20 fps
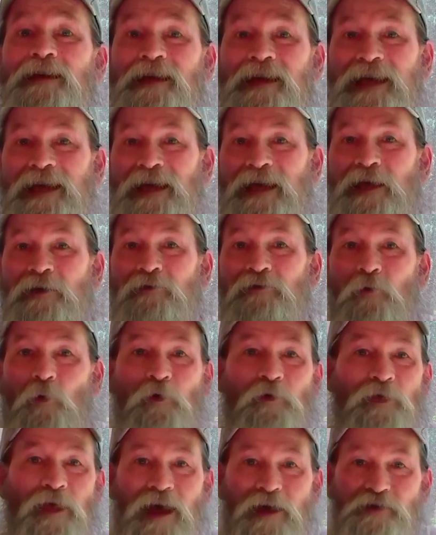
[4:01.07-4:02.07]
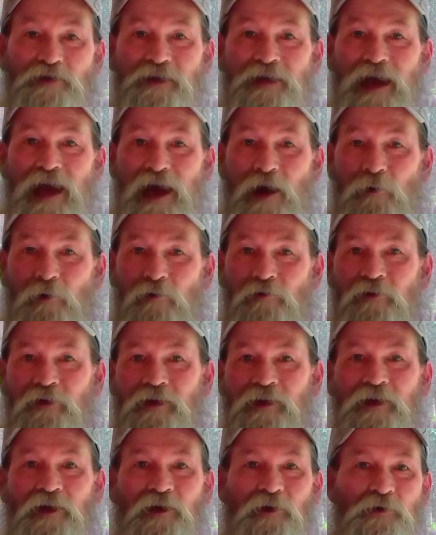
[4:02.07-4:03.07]
and 4,000 hour
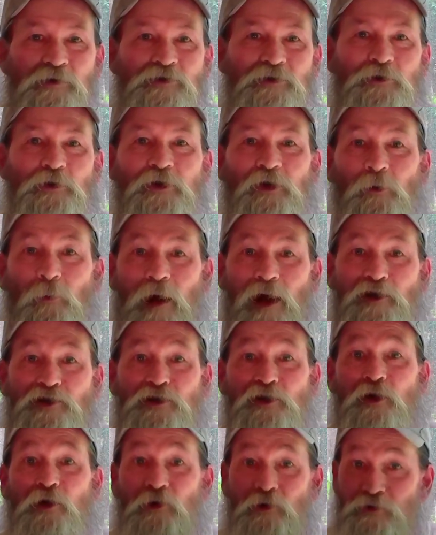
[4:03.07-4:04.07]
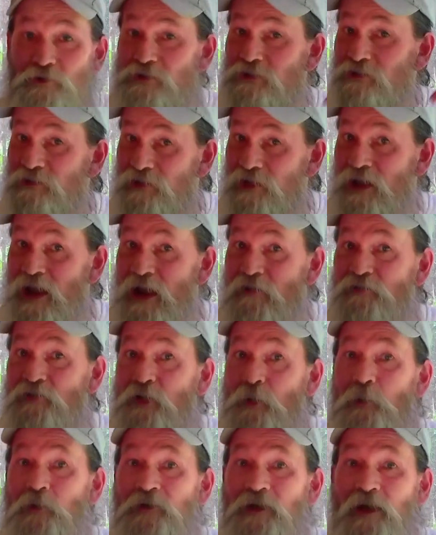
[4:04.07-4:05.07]
video, so you can watch those
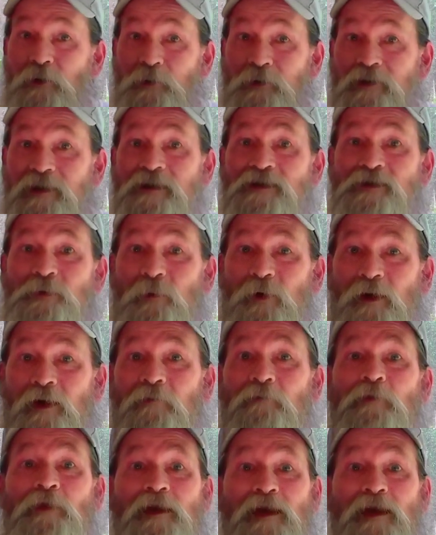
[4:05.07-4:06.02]
after we're done with this one.